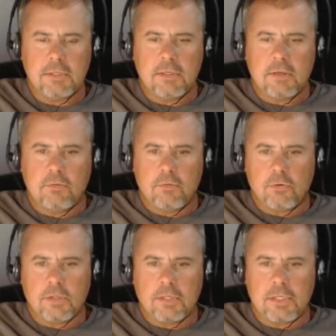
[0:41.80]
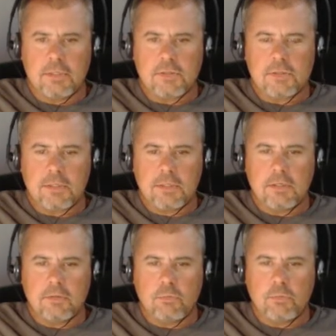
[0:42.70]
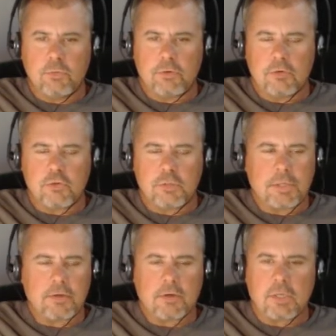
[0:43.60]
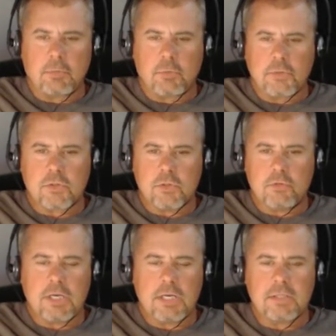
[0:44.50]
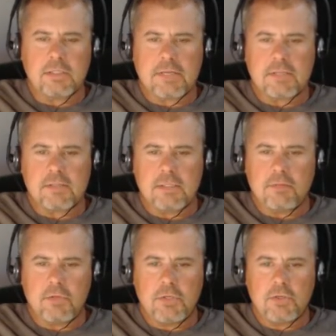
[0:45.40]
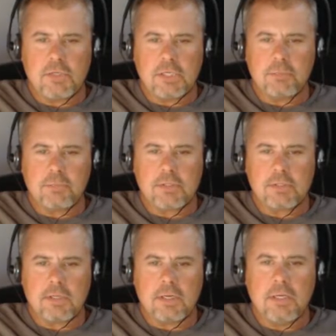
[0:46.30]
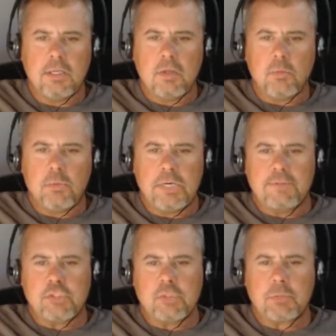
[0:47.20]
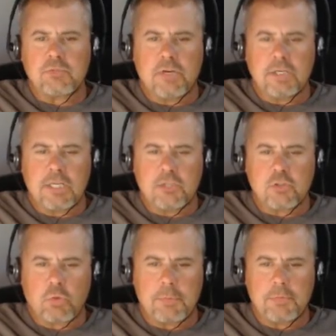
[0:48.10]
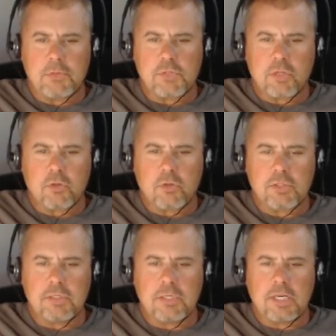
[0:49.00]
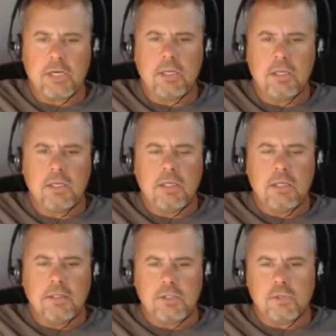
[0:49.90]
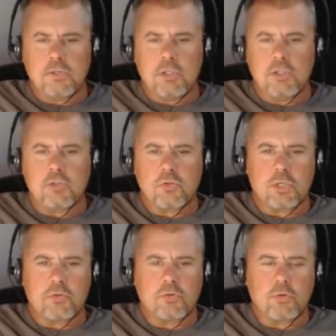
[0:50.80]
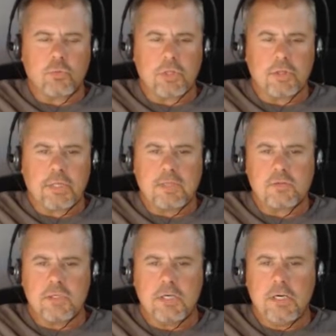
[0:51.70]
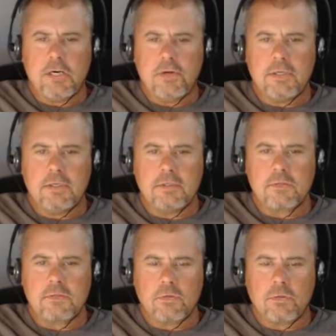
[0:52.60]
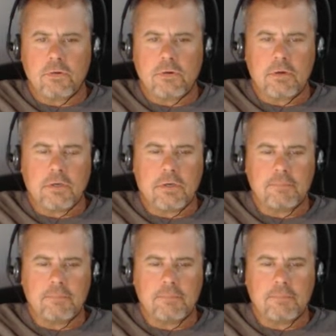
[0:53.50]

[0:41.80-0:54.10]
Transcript: for the latest our trip out there a couple of weeks ago. If you guys have not seen that video yet, but been having so much fun catching wipers on Clinton. I did a search looking for what lakes in the areas or